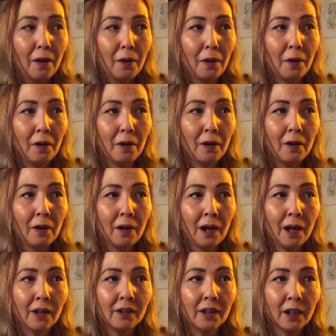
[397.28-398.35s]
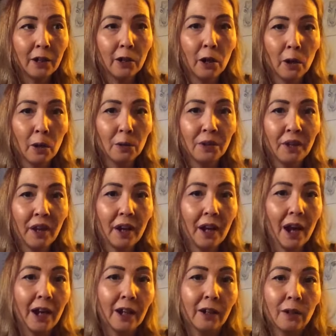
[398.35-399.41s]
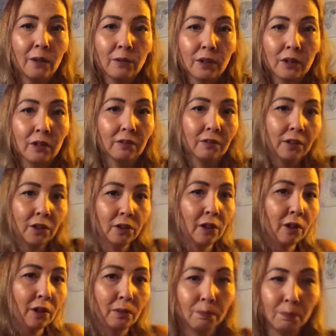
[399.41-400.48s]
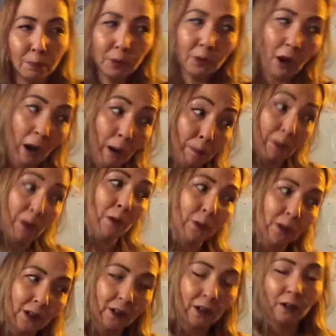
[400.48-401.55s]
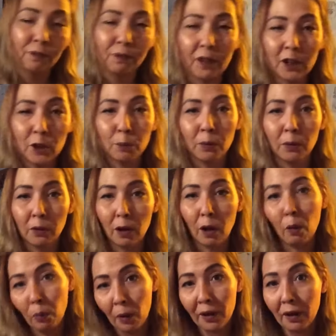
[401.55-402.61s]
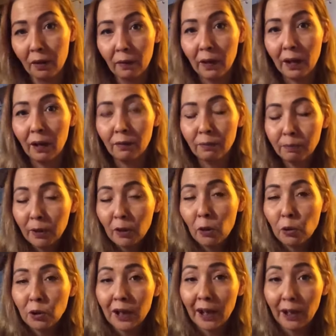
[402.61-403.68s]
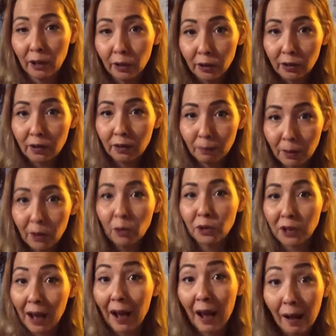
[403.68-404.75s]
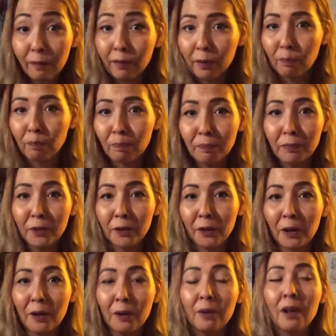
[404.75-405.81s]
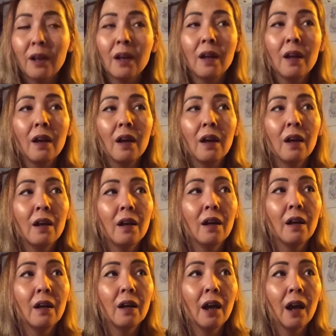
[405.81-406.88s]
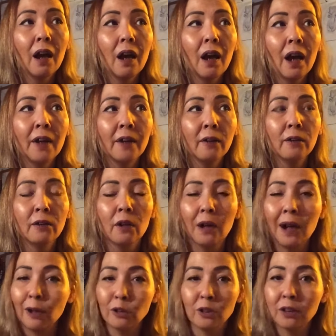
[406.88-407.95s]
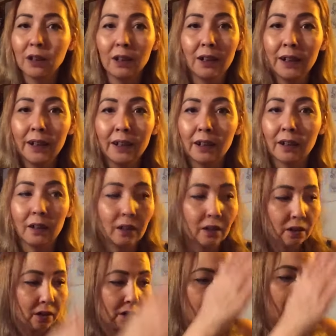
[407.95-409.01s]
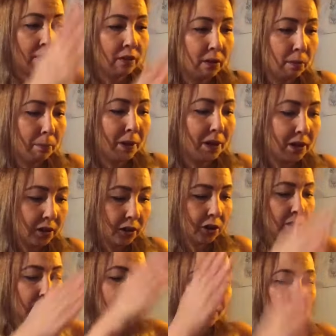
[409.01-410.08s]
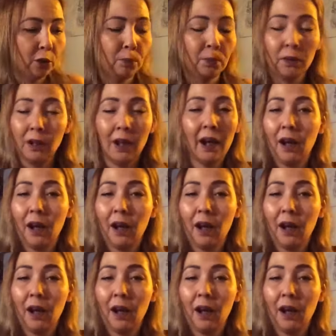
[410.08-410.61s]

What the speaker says: and they know that I don't, you know, upload it on Facebook or whatever, because I could, because I haven't, you know. I don't know how to delete it. It's on the Messenger Facebook.